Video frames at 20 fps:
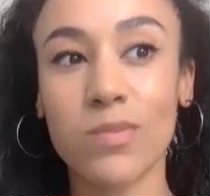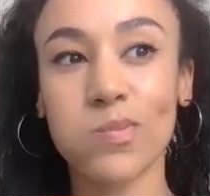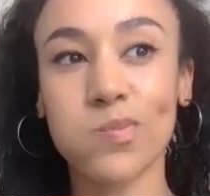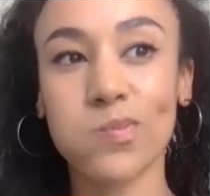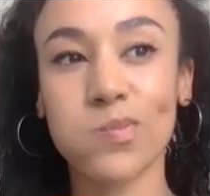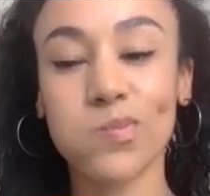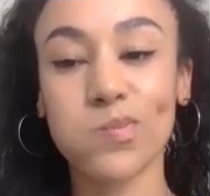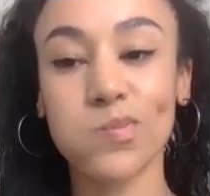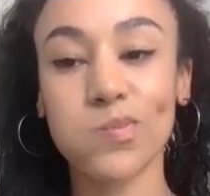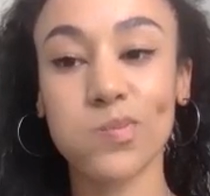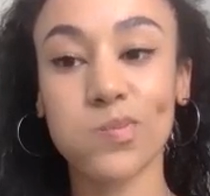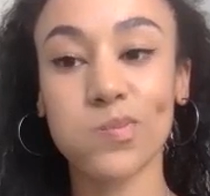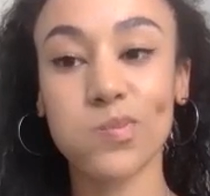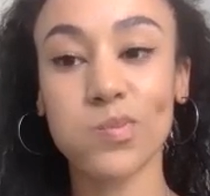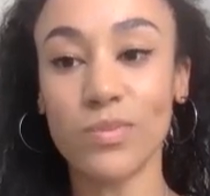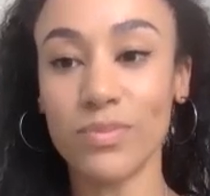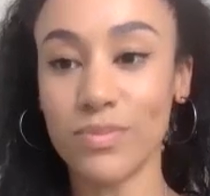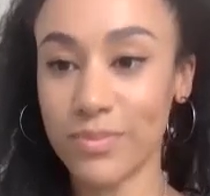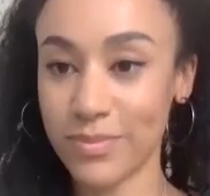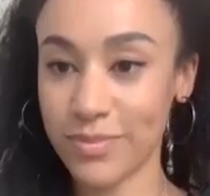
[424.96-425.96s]

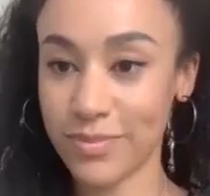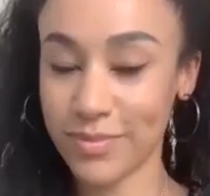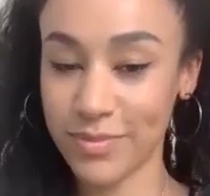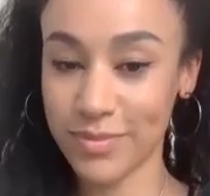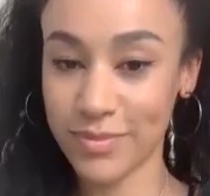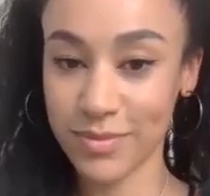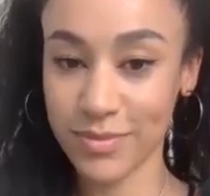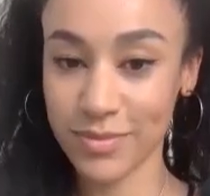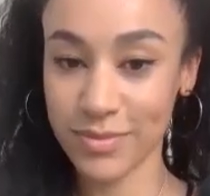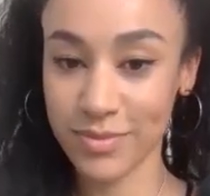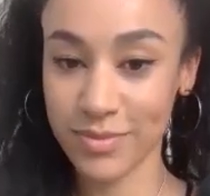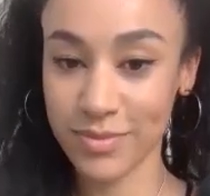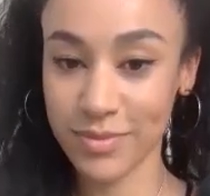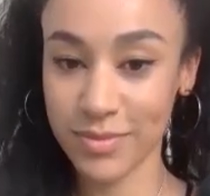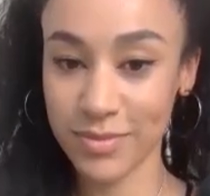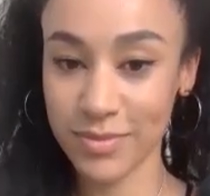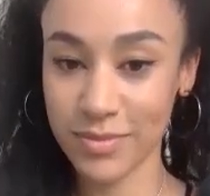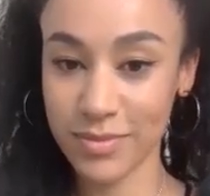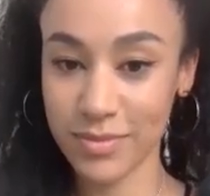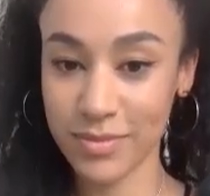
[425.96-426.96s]

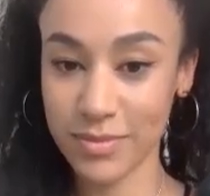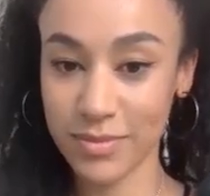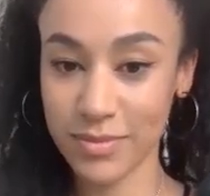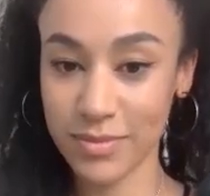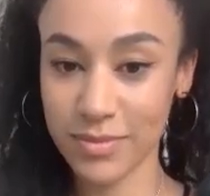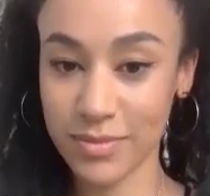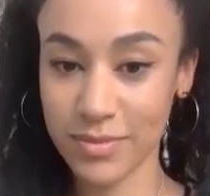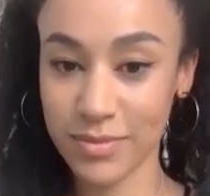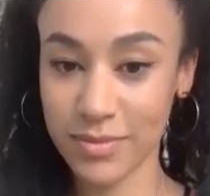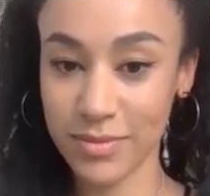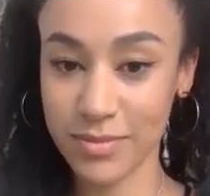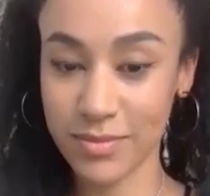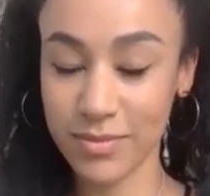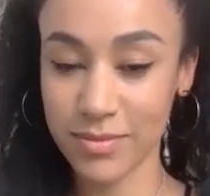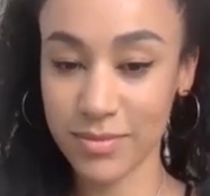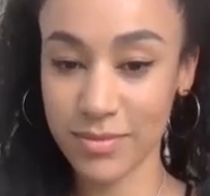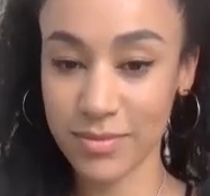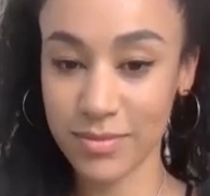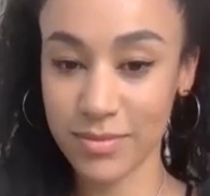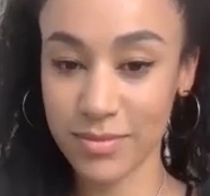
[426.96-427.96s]

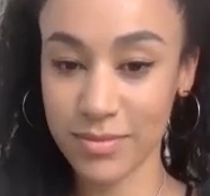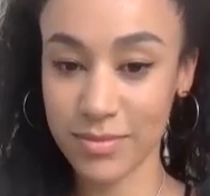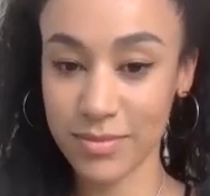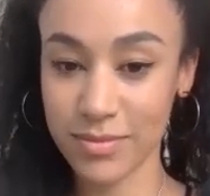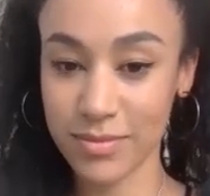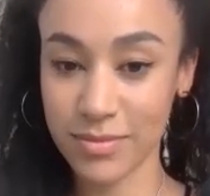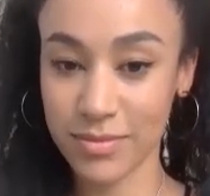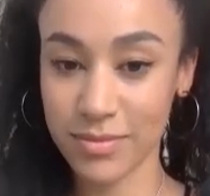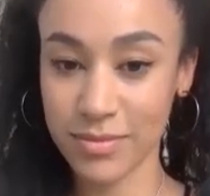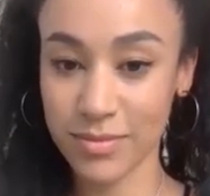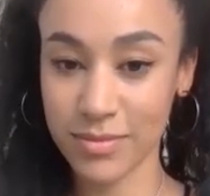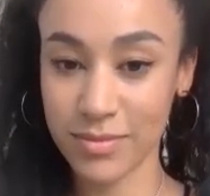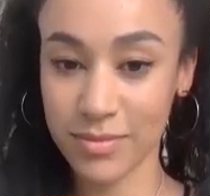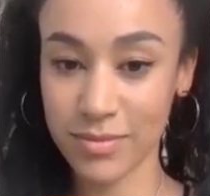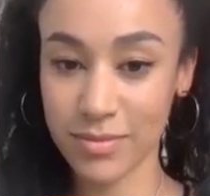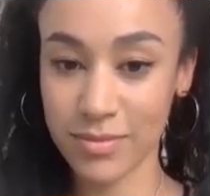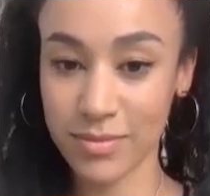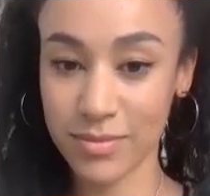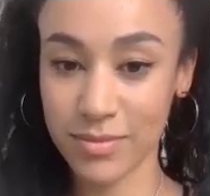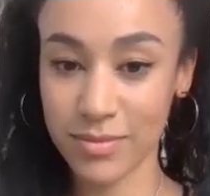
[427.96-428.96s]

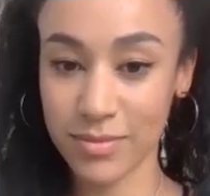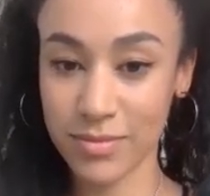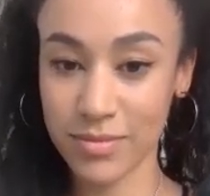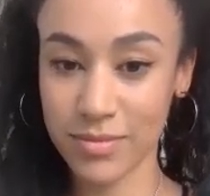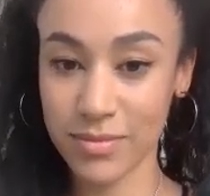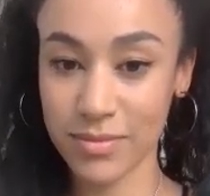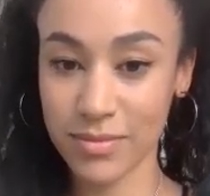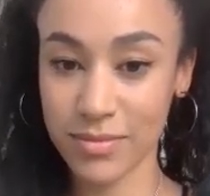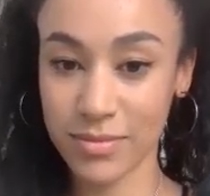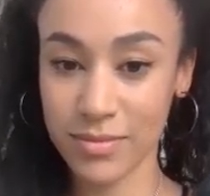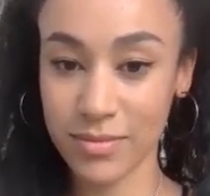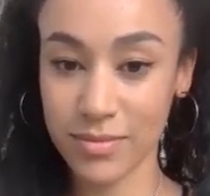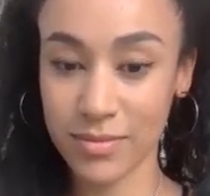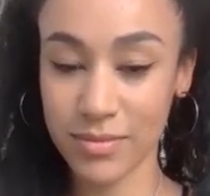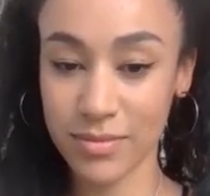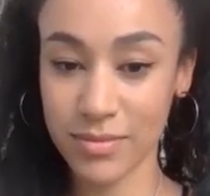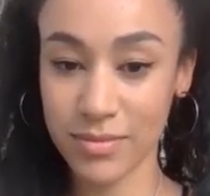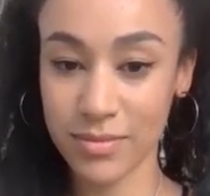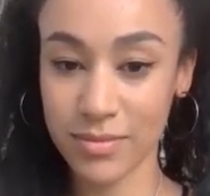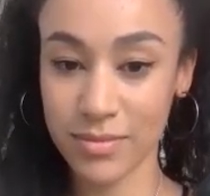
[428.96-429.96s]

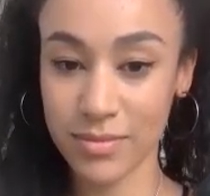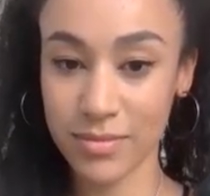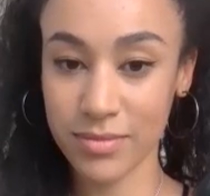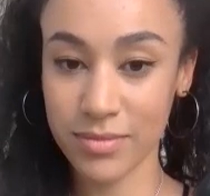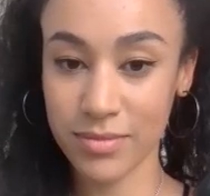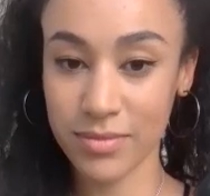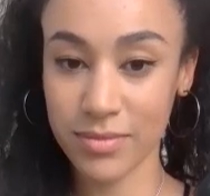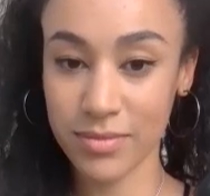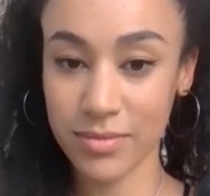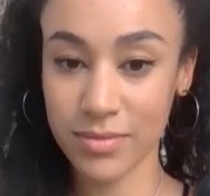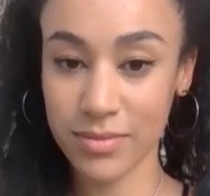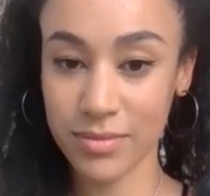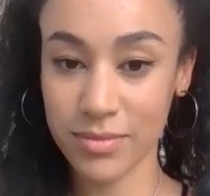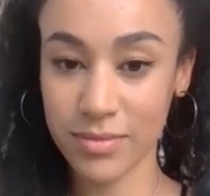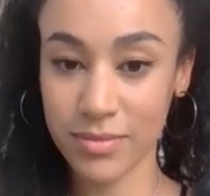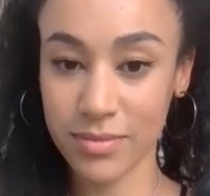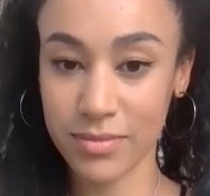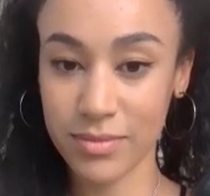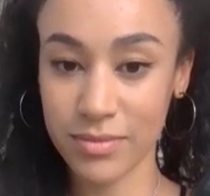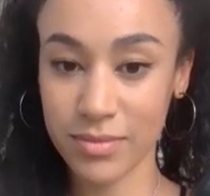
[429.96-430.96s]

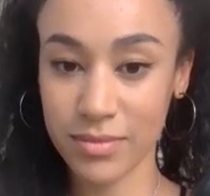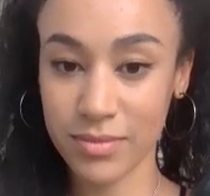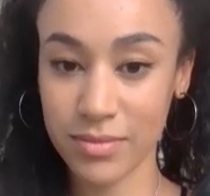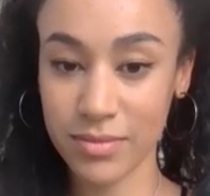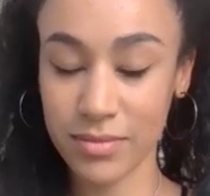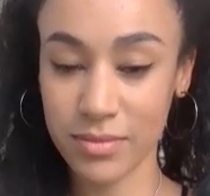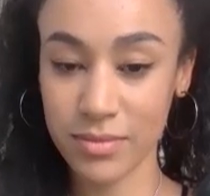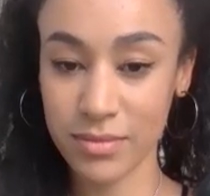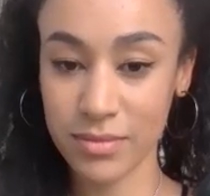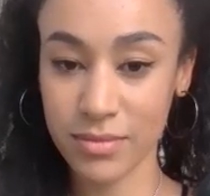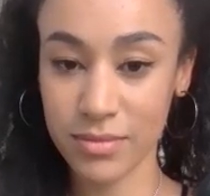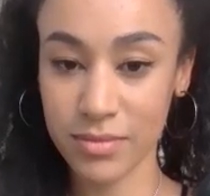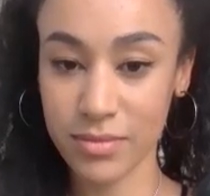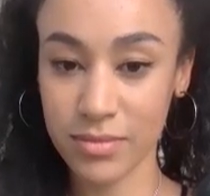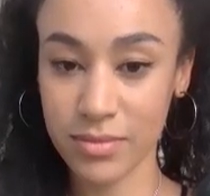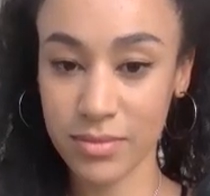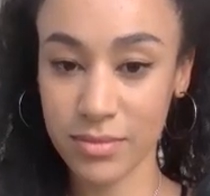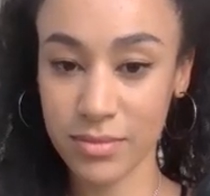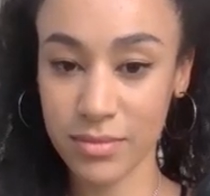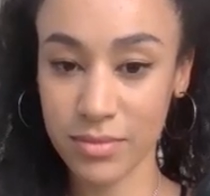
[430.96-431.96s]

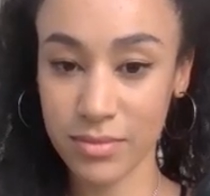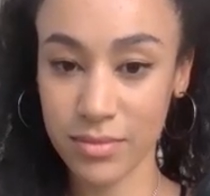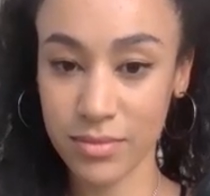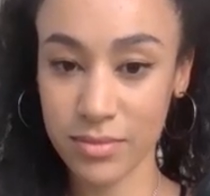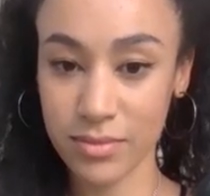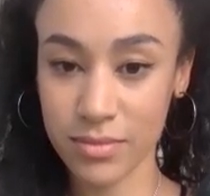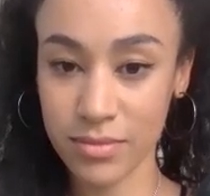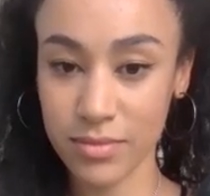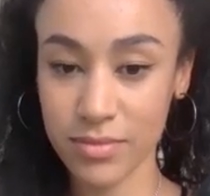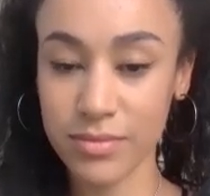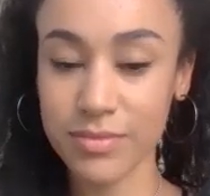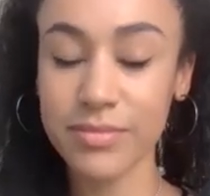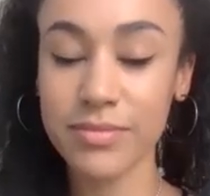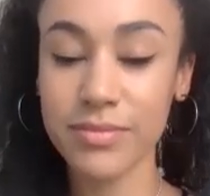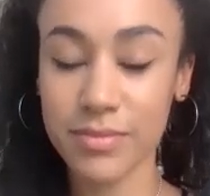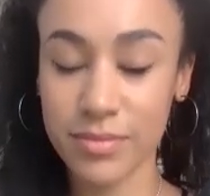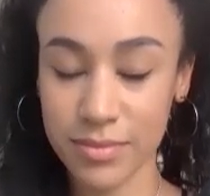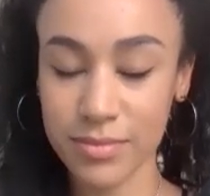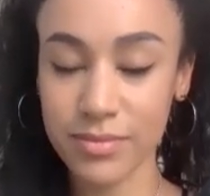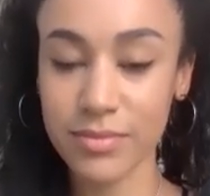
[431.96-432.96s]
(silent)